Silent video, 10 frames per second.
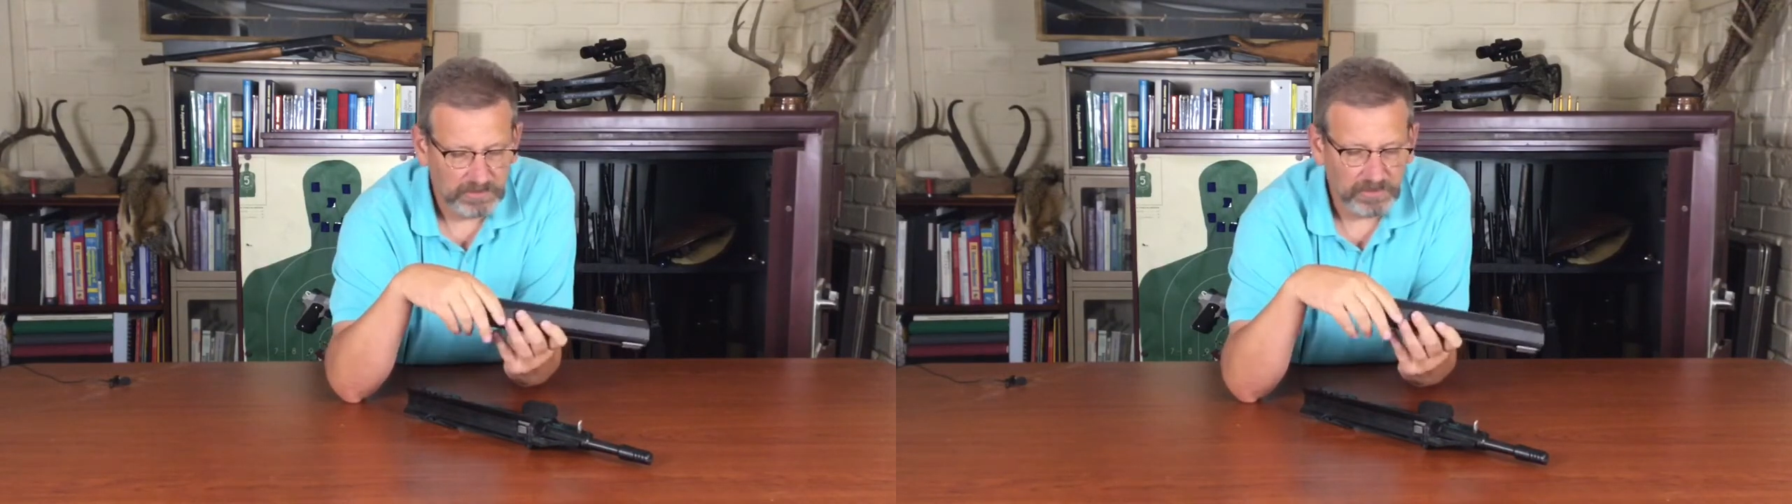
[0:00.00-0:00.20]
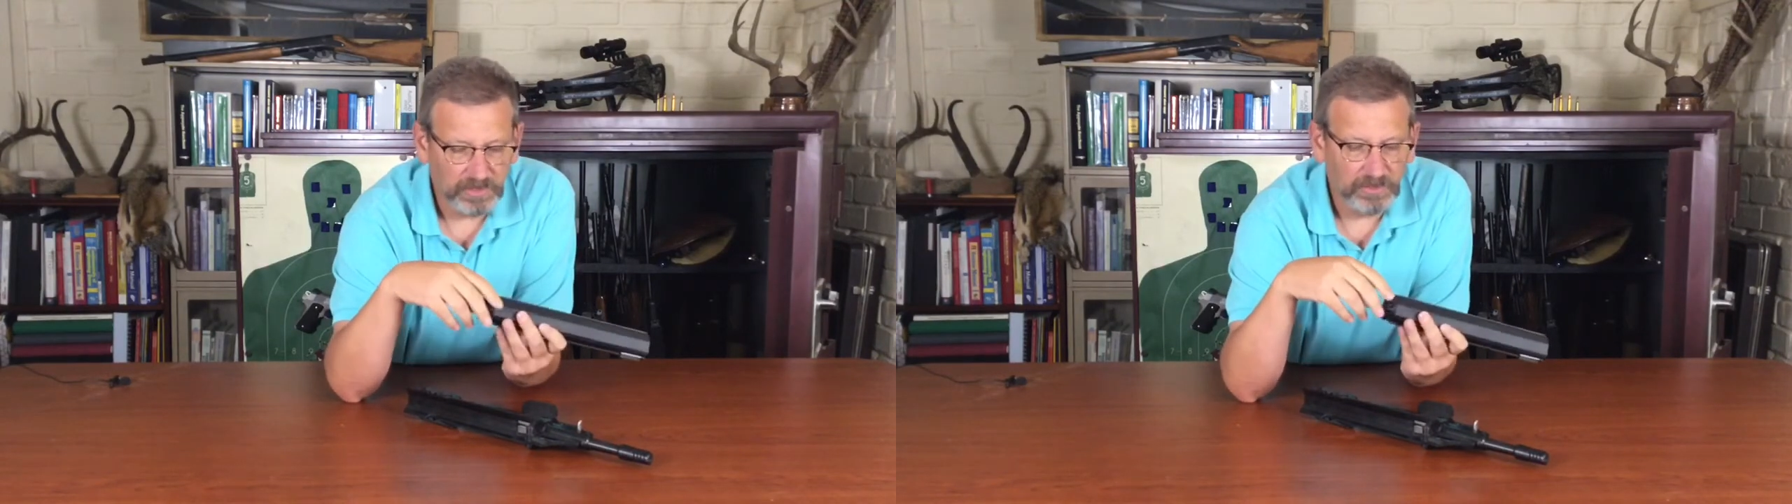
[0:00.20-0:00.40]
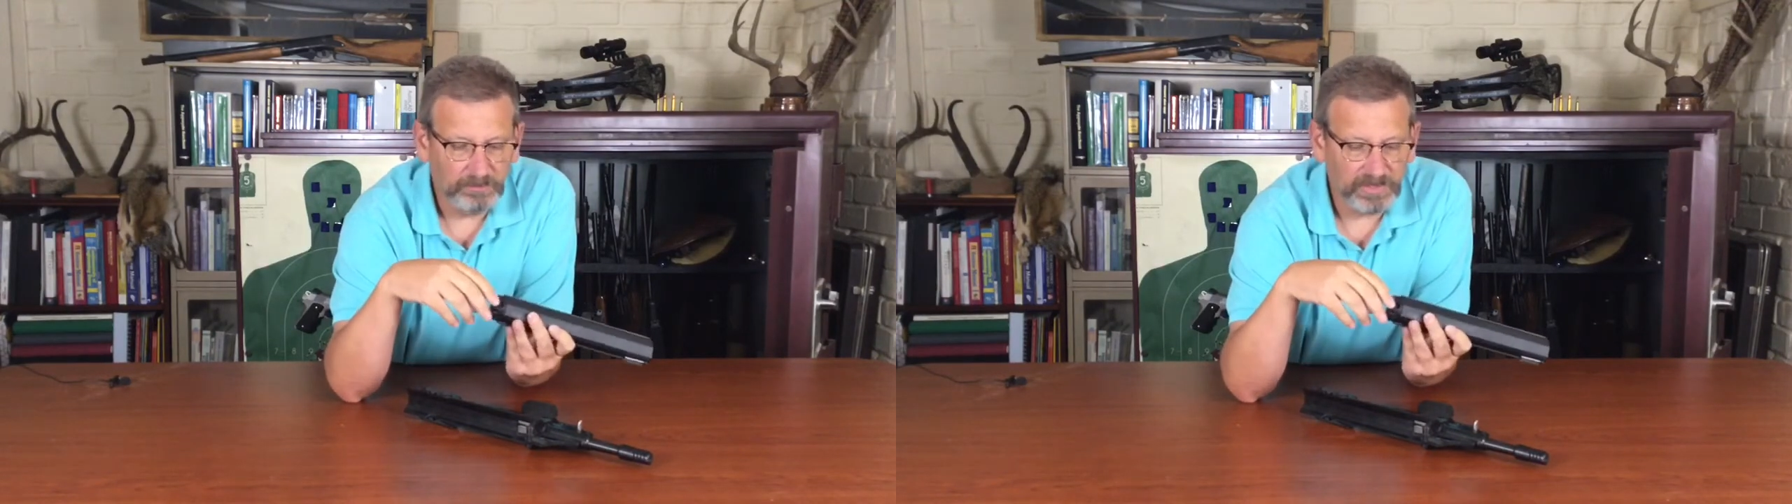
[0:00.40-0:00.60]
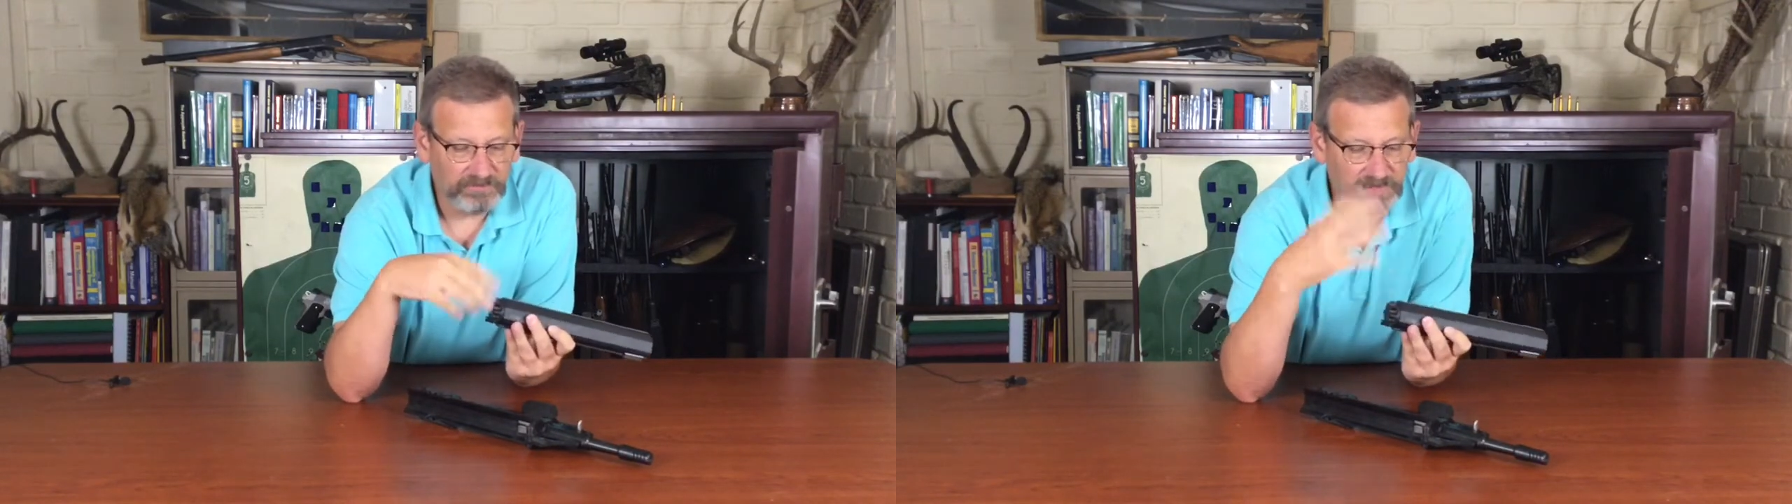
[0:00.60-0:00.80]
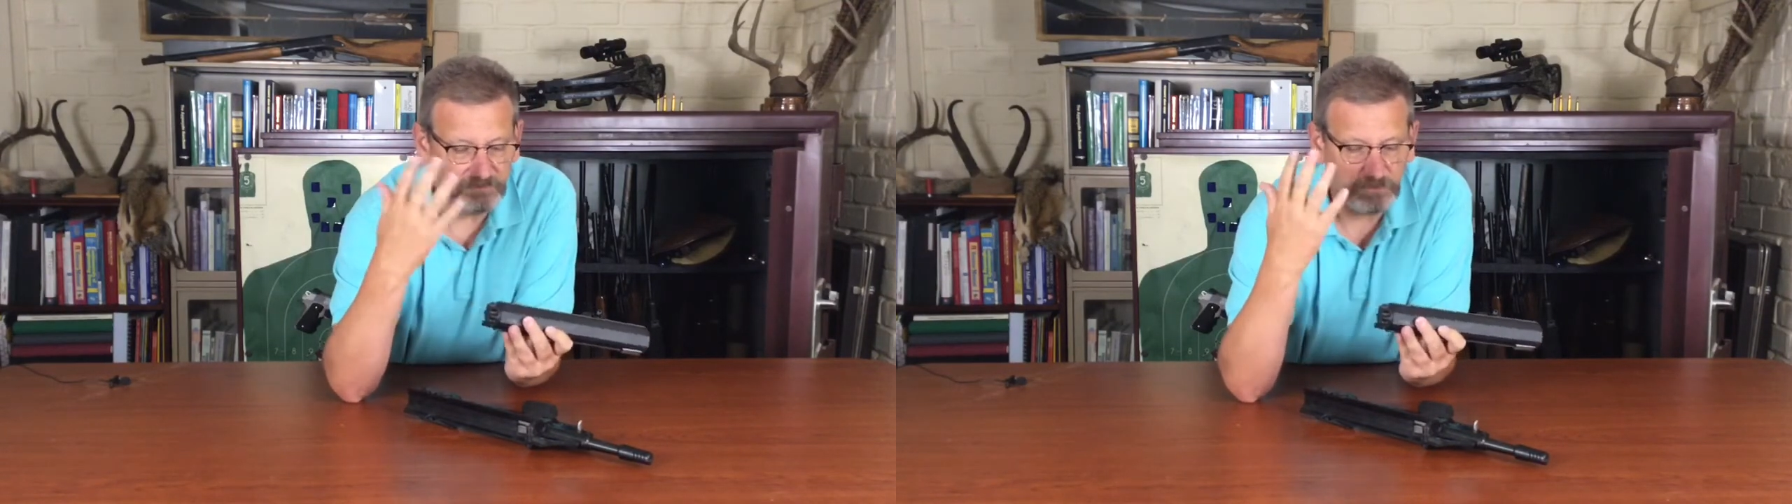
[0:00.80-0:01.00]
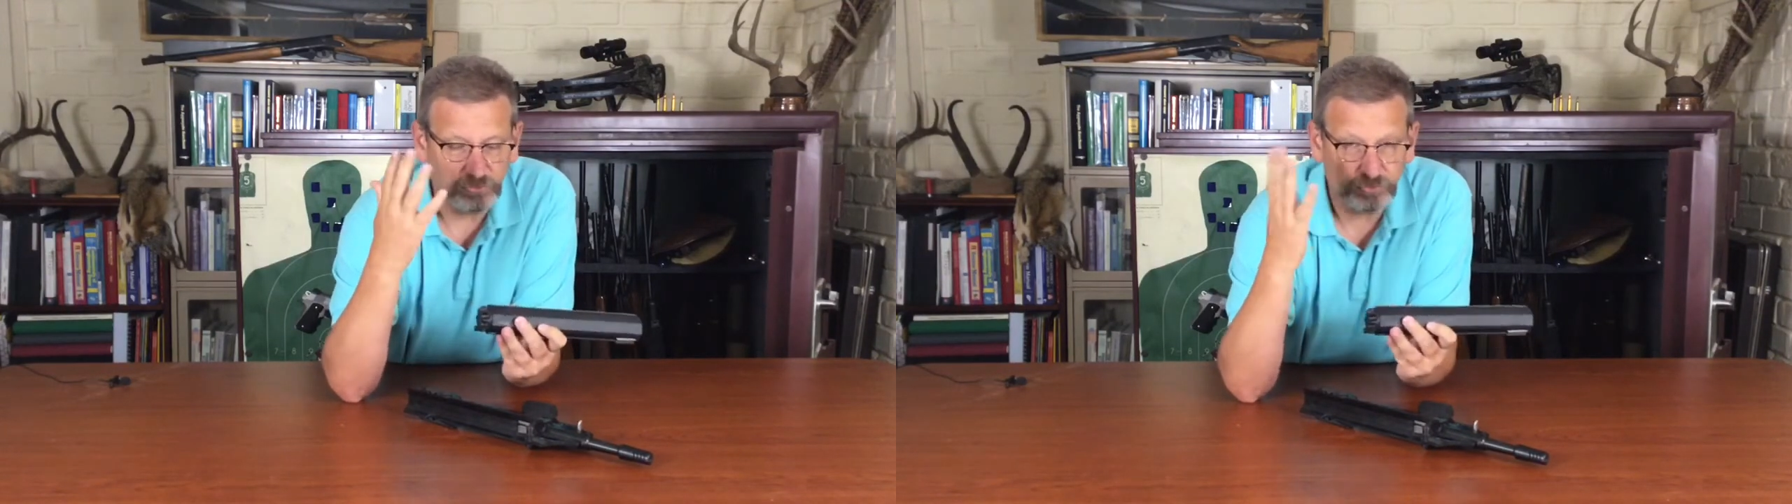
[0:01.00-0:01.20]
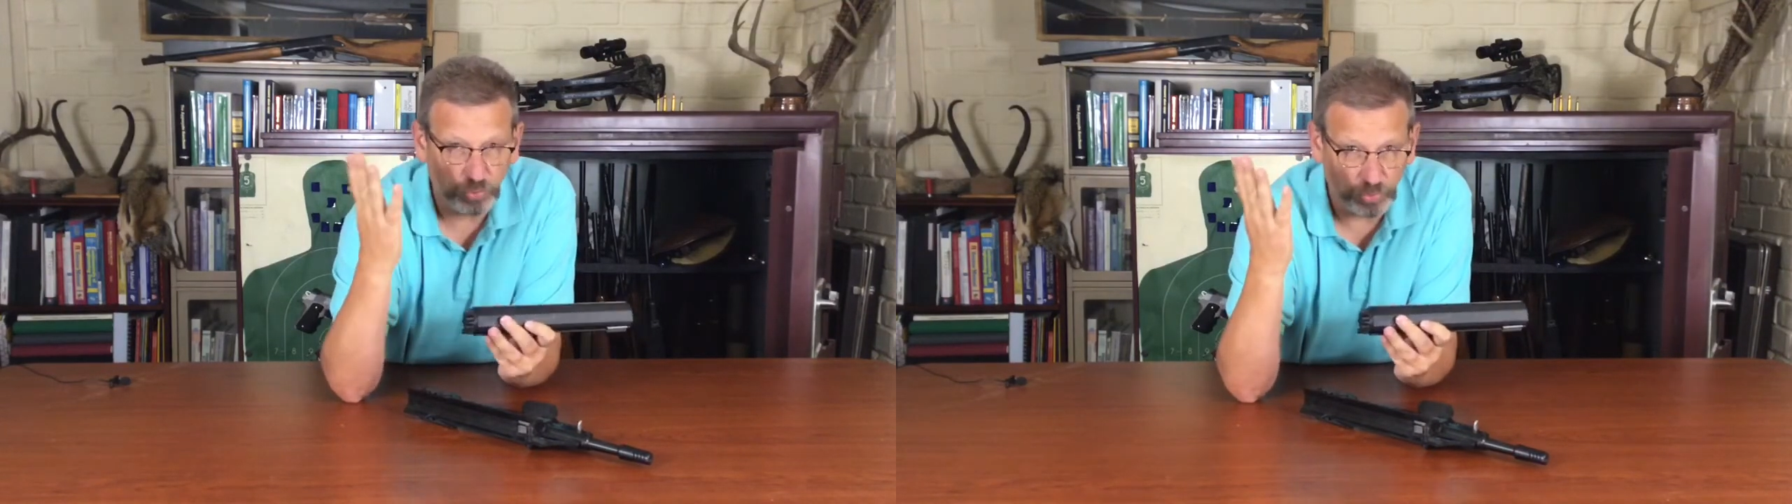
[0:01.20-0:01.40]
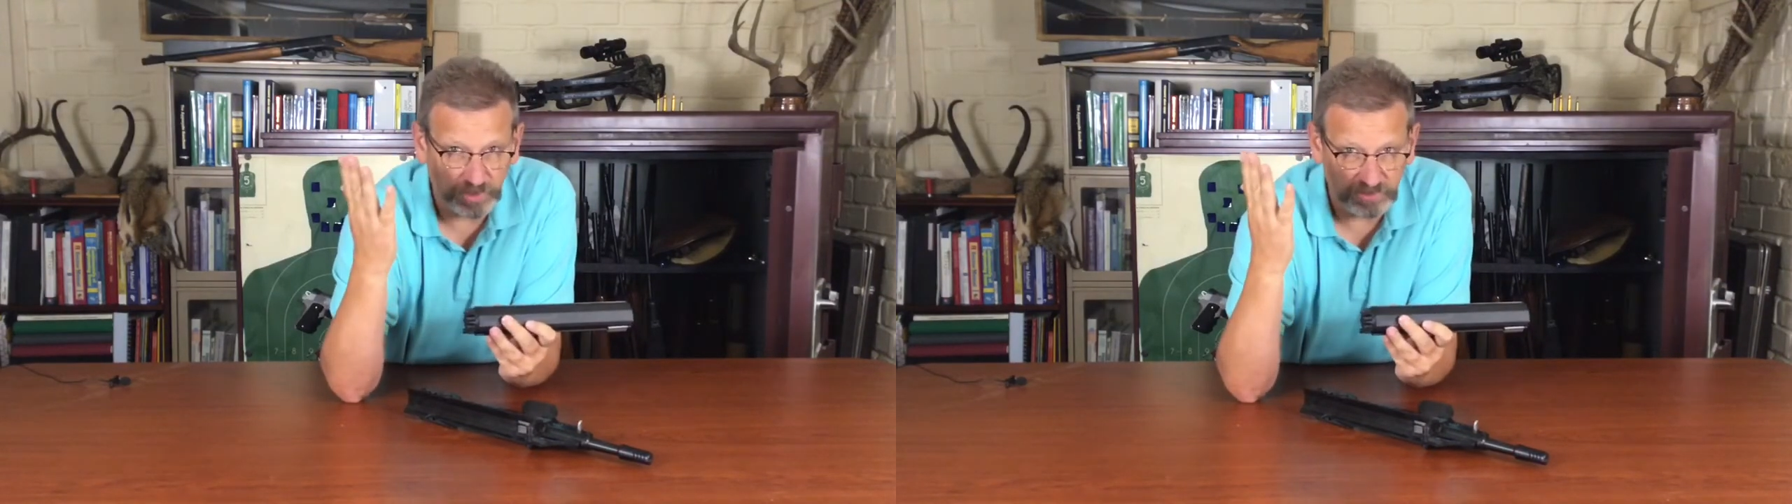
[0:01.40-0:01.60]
And then if you're storing